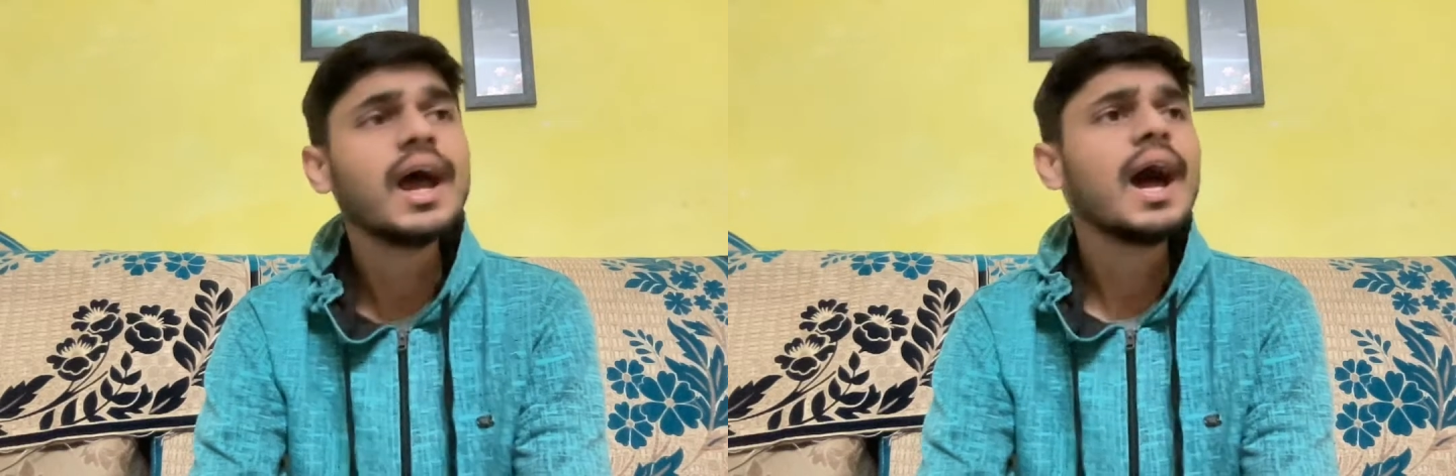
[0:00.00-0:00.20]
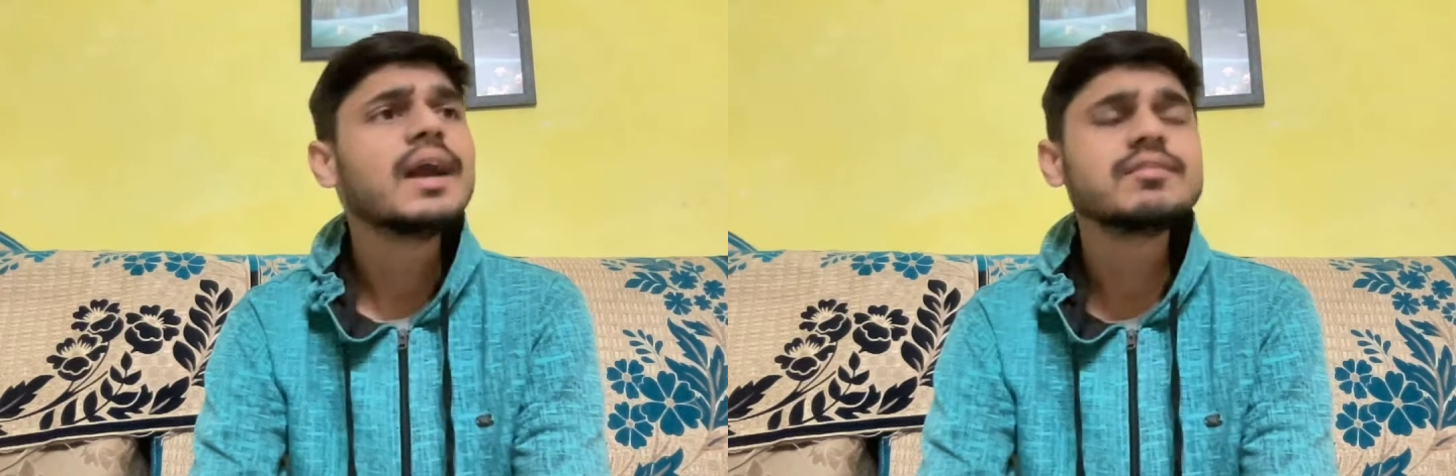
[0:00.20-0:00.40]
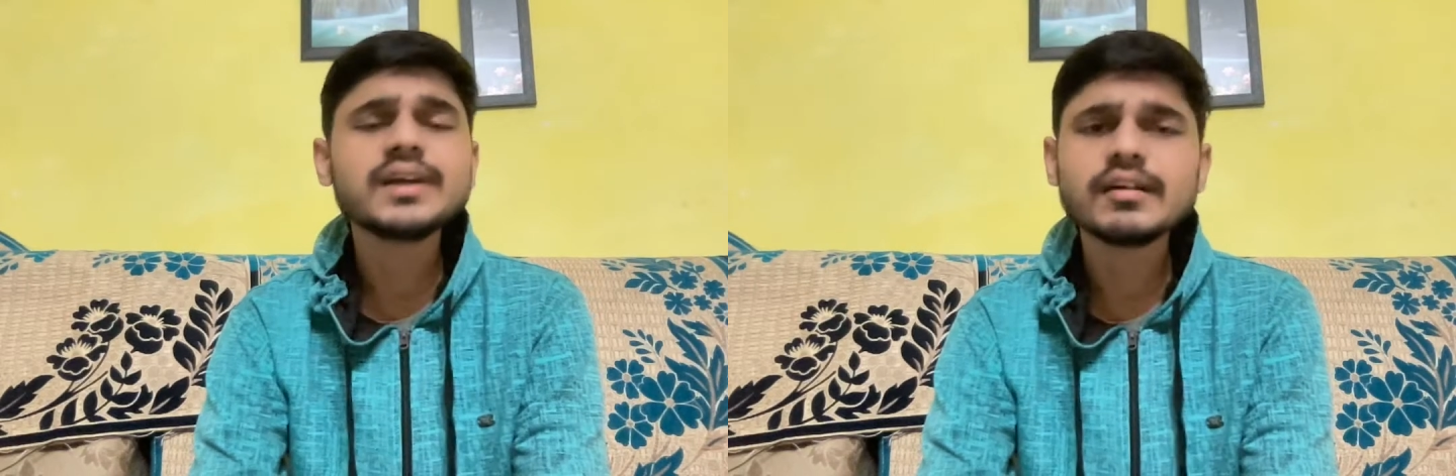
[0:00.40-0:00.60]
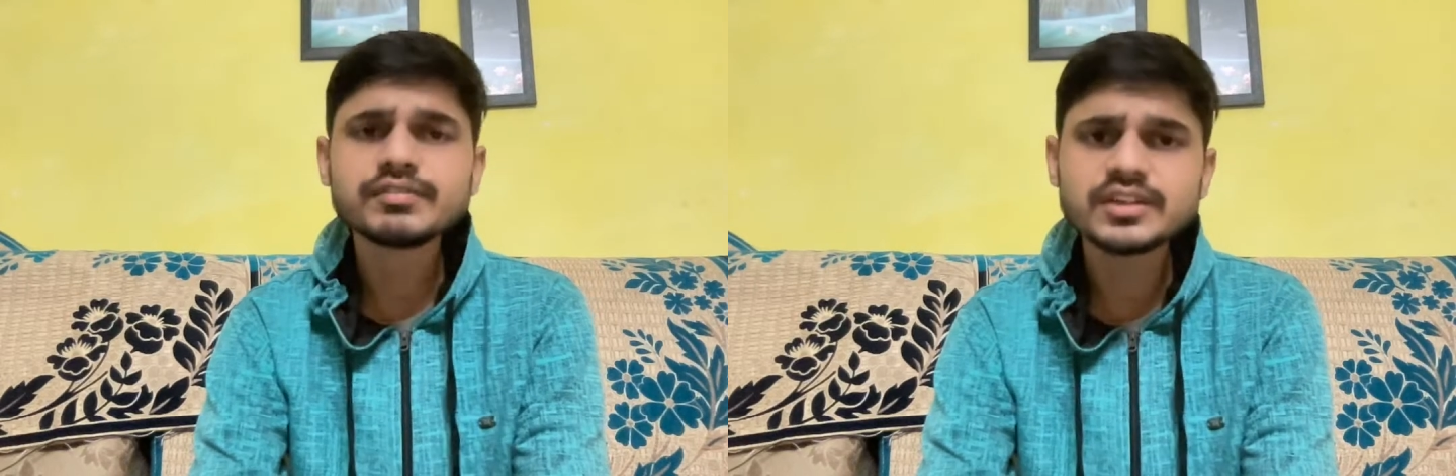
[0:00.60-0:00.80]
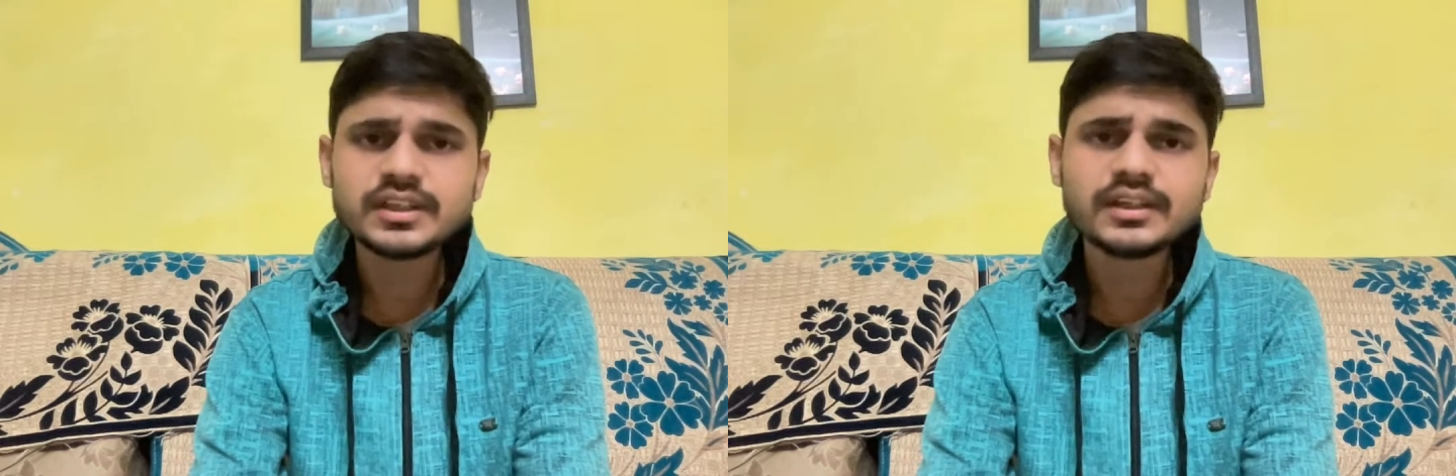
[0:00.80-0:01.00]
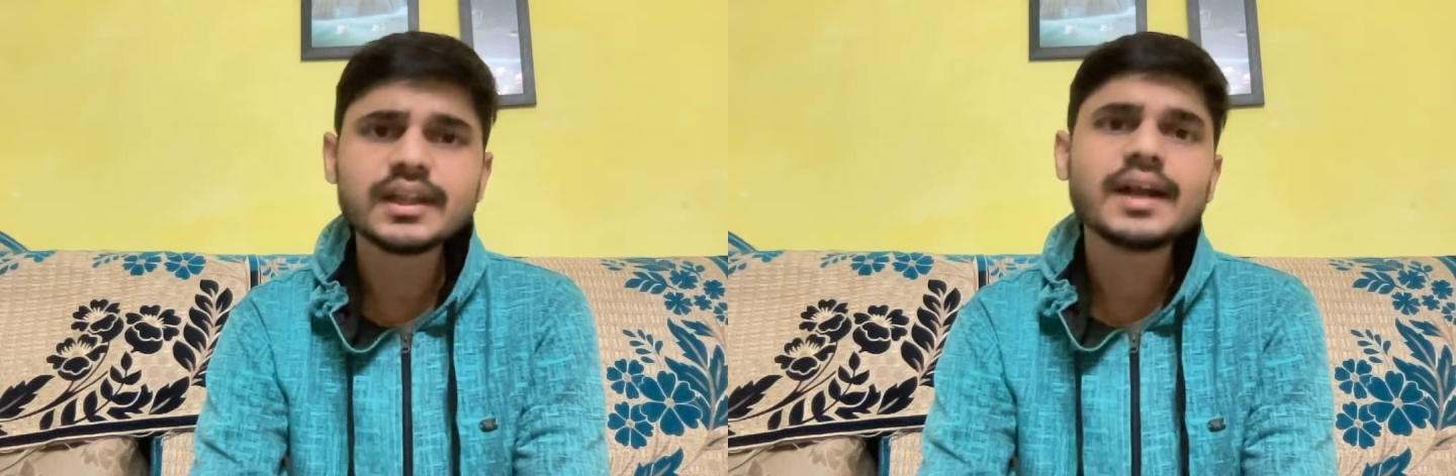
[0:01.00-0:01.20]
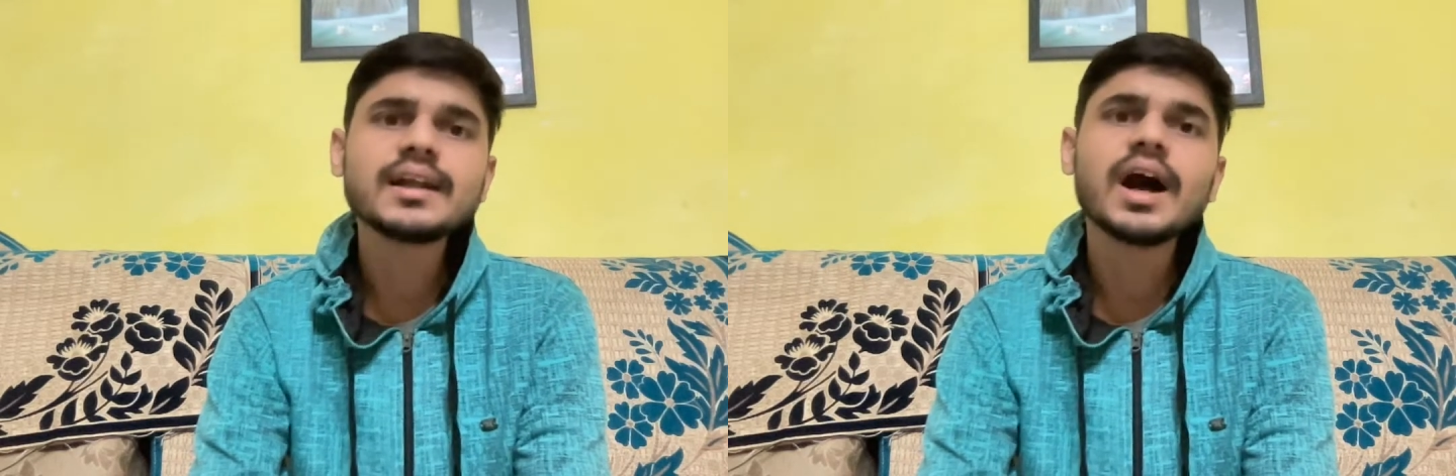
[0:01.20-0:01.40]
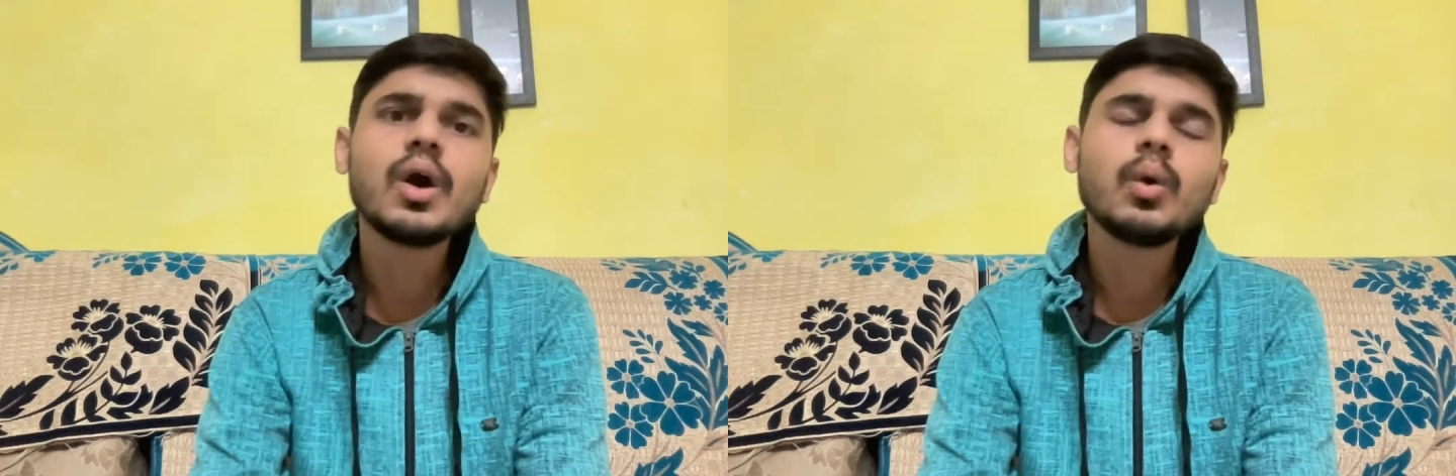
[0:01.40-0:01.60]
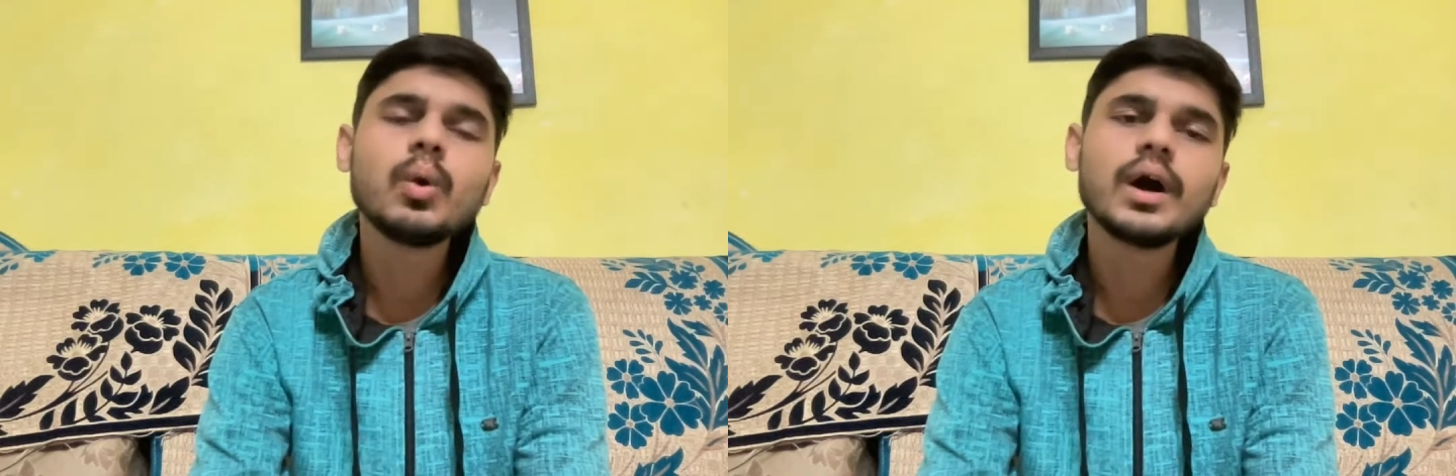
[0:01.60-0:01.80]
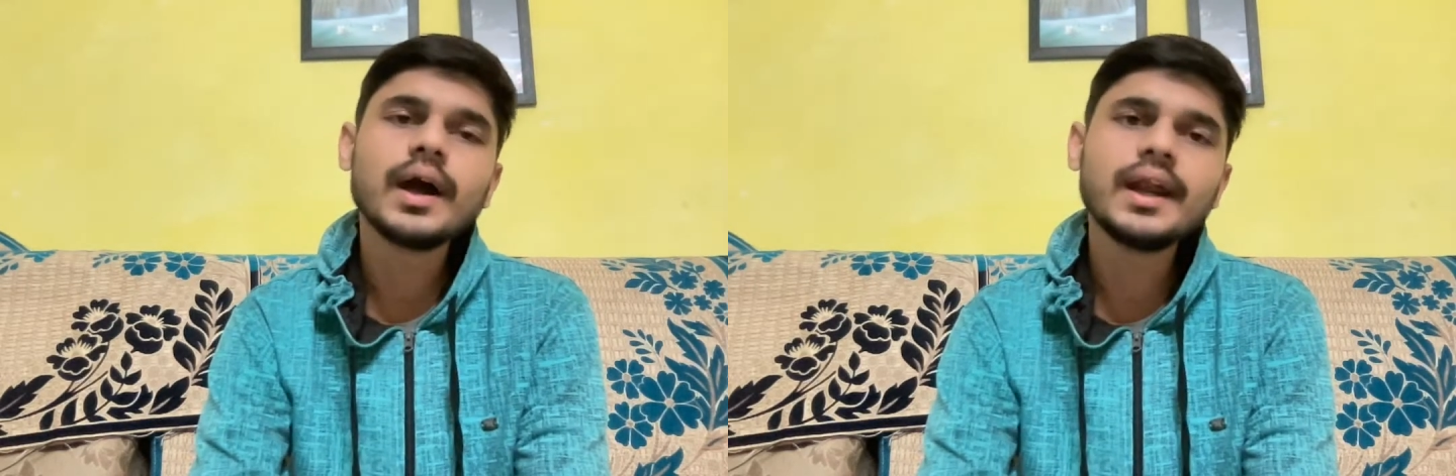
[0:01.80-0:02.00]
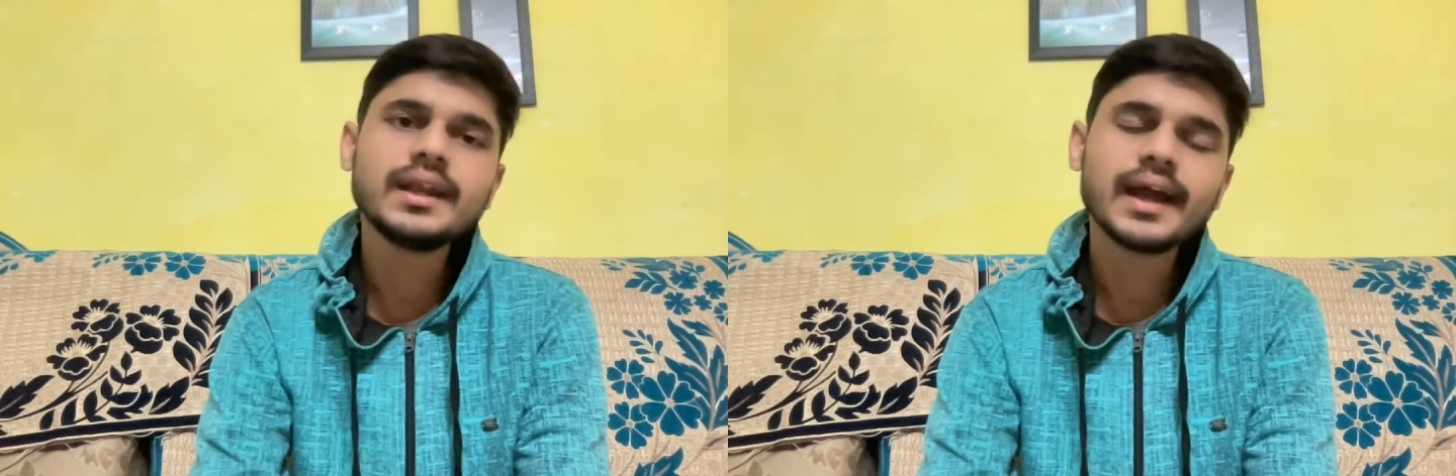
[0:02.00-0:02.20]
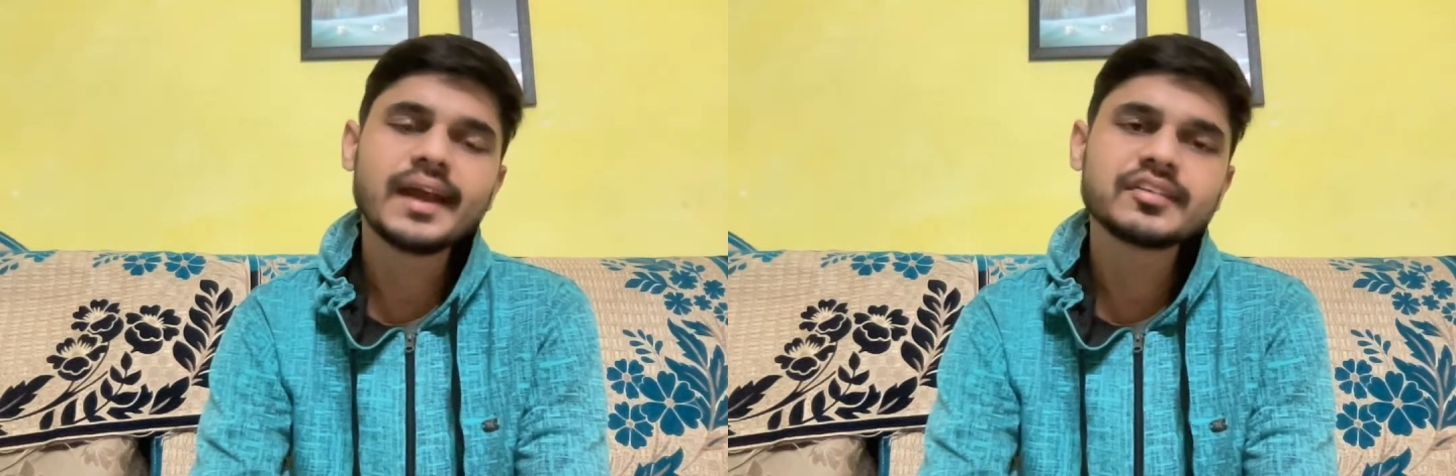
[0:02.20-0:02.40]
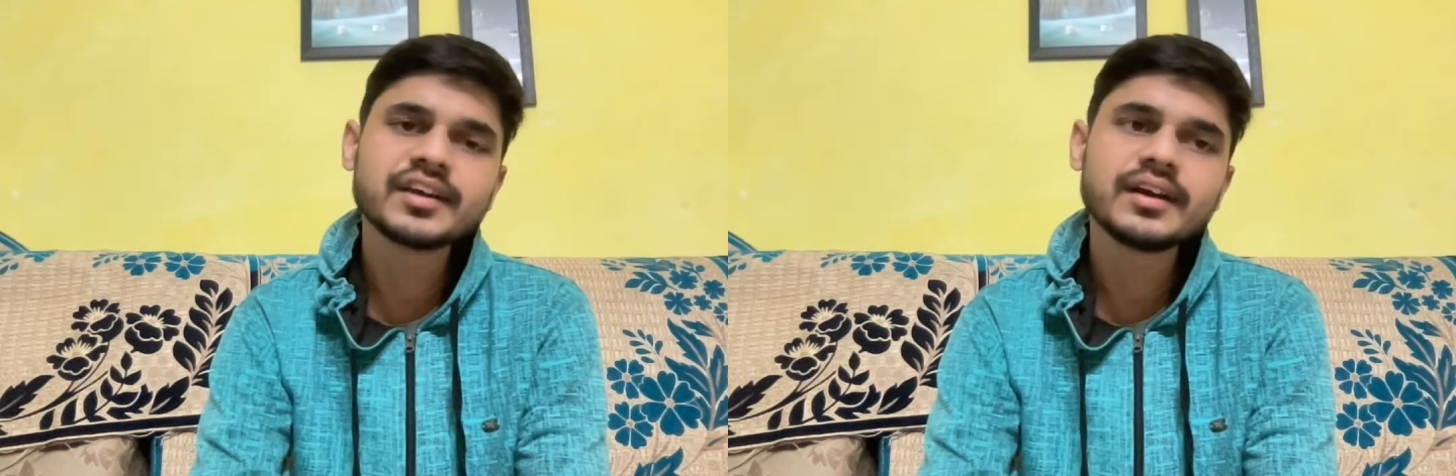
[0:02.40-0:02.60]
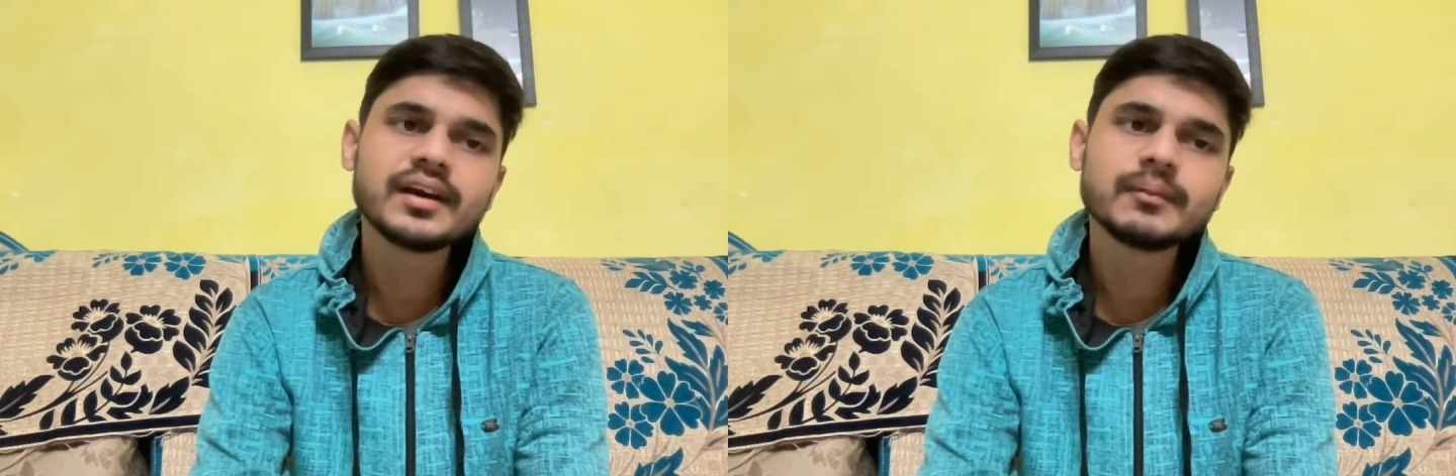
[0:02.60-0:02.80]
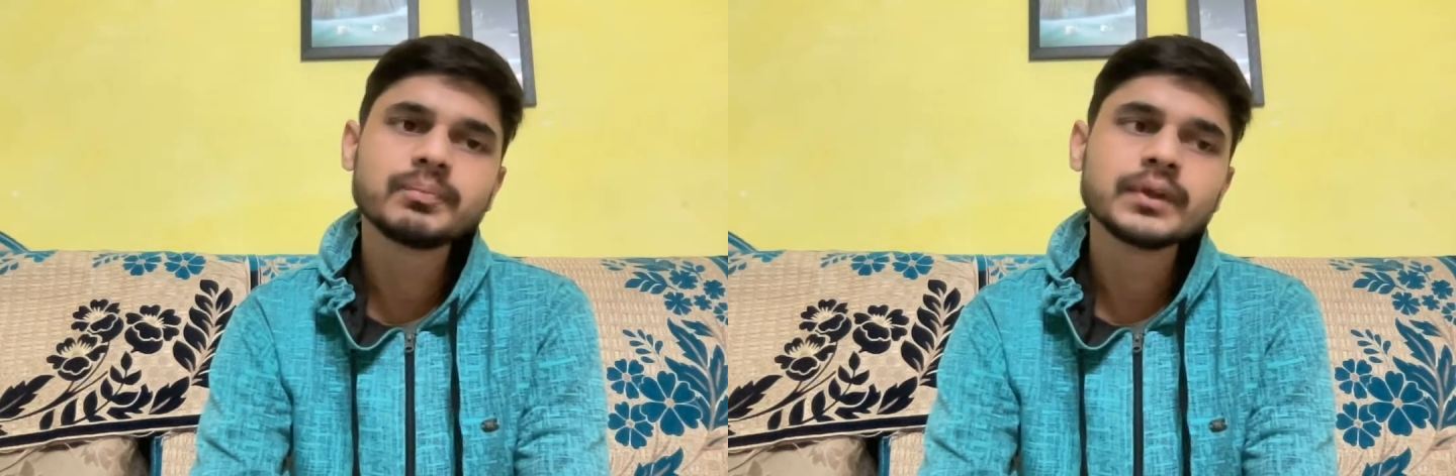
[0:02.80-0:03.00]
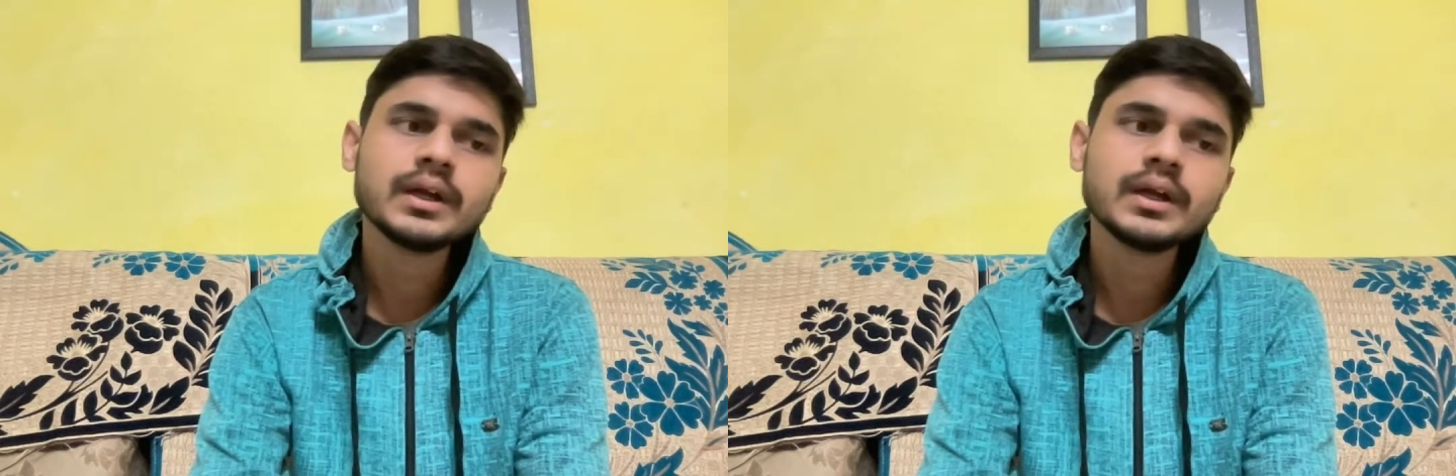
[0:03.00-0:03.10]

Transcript: And we have seen that how India extended